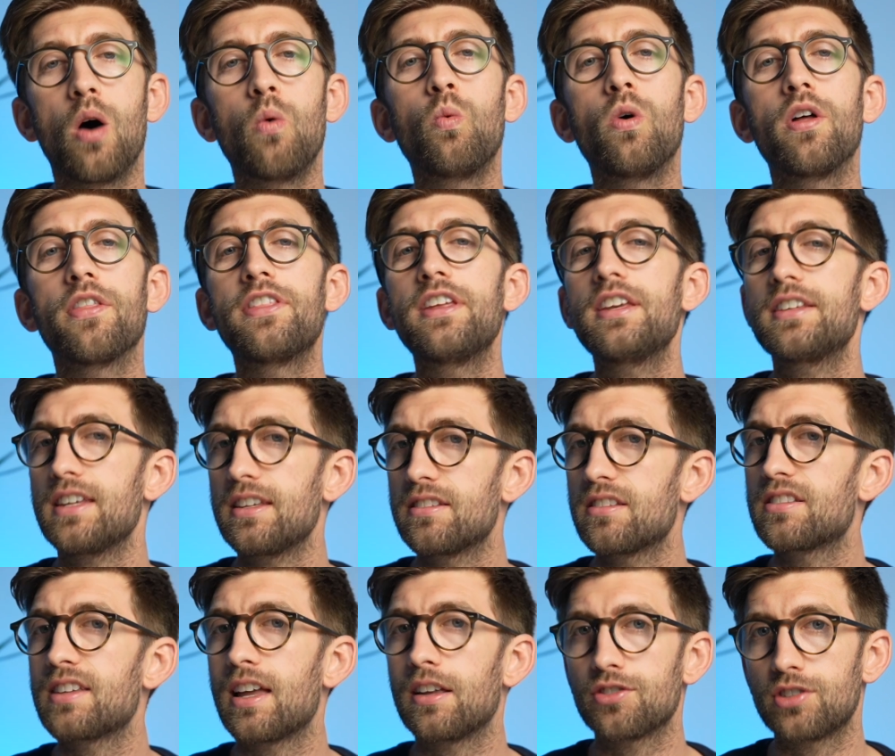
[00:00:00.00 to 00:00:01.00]
and what this is
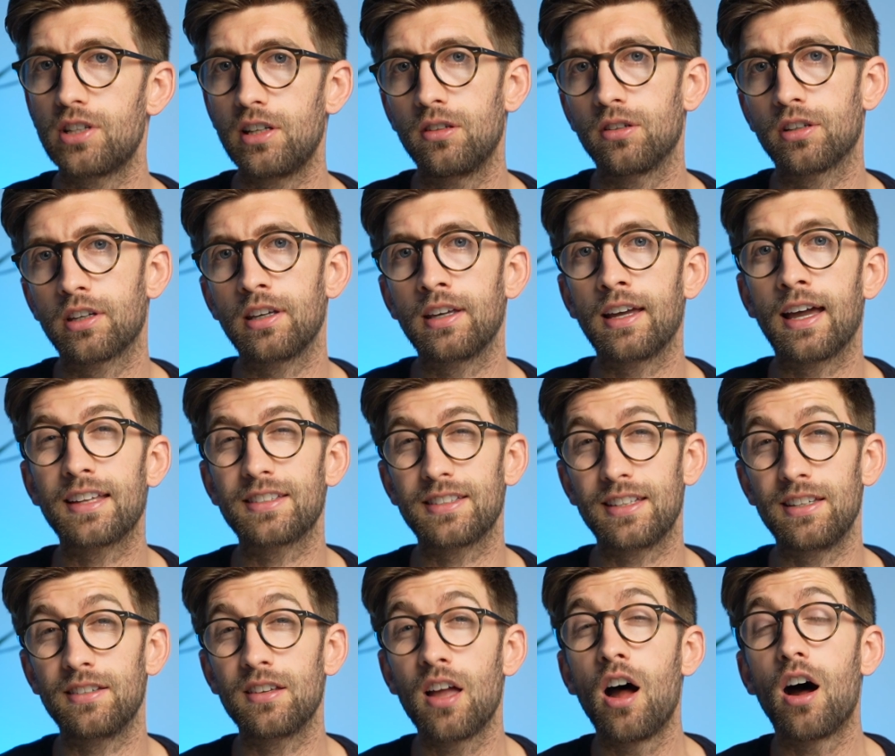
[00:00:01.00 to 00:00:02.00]
essentially looking at
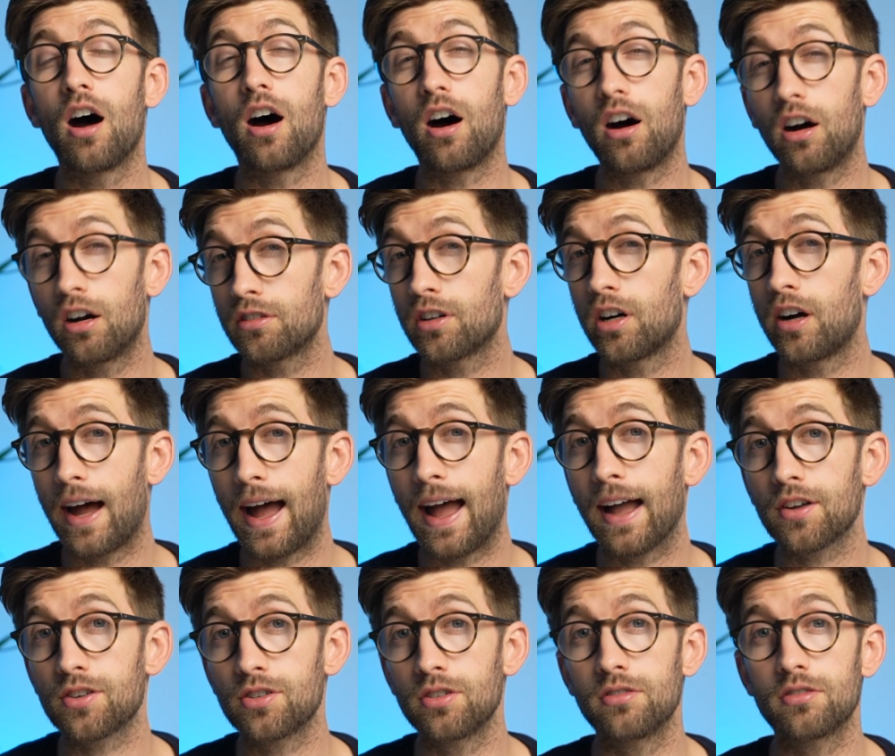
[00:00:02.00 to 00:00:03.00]
is are our
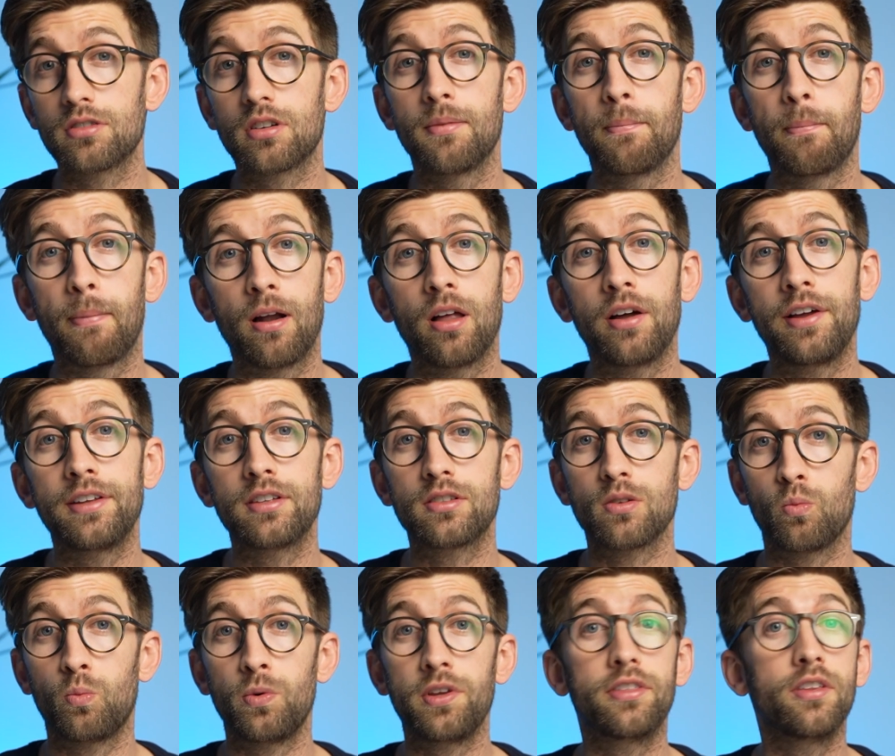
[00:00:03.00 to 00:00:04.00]
actions compliant
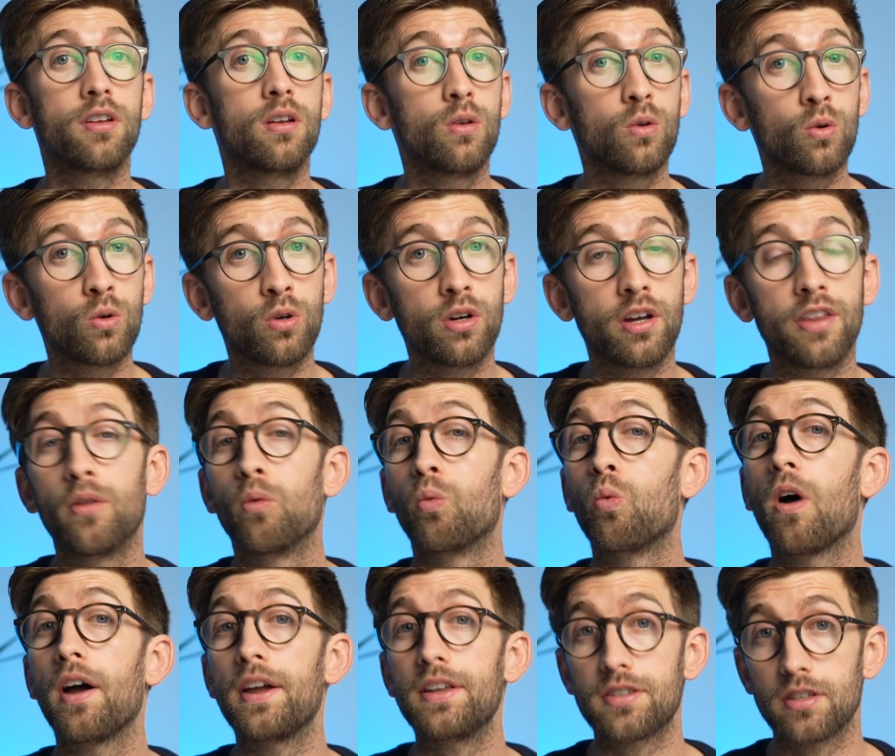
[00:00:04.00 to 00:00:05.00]
with the law and the
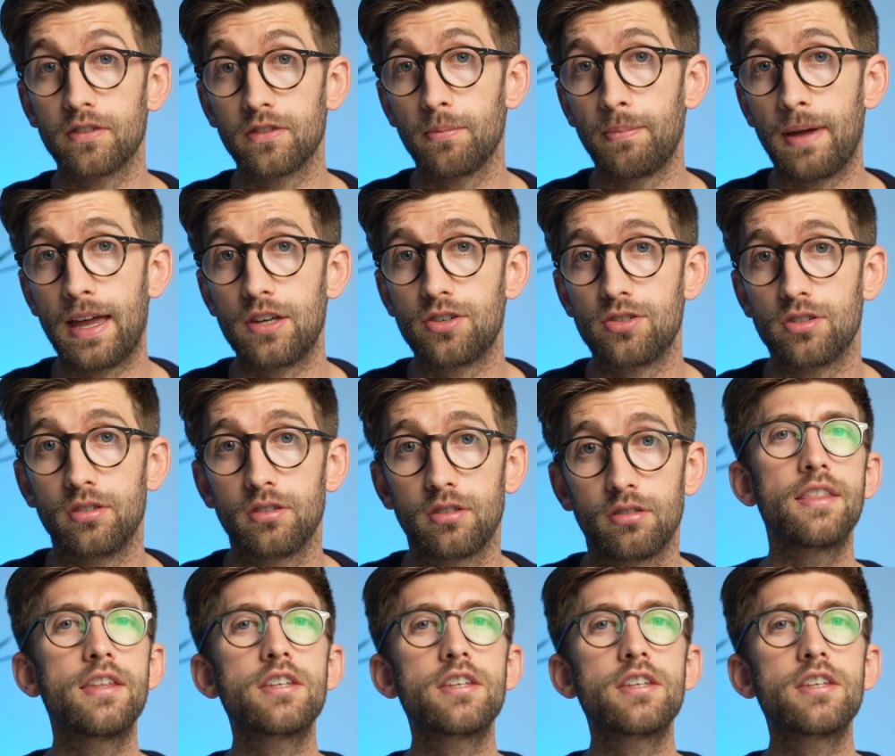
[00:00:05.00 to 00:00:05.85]
rights of the patient.